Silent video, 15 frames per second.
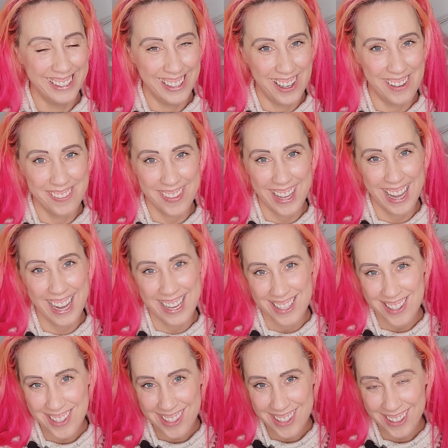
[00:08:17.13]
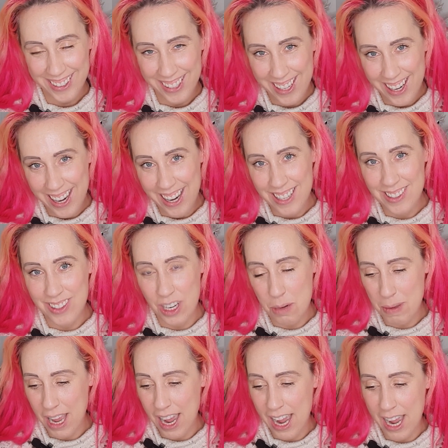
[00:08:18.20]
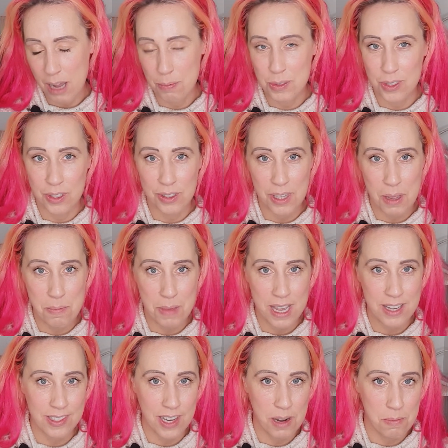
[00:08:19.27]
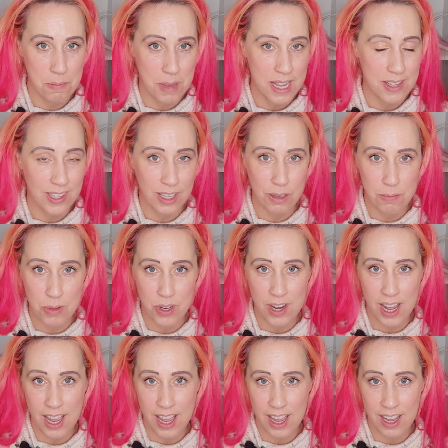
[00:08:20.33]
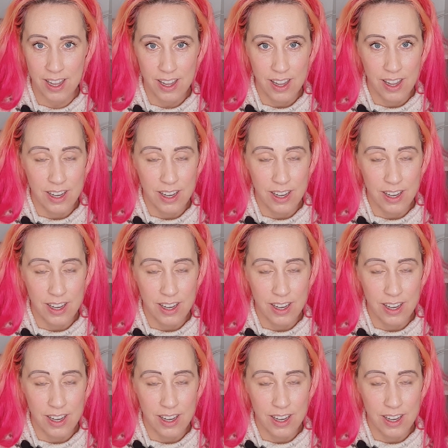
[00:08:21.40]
of this. It's going to be absolutely amazing, amazing community,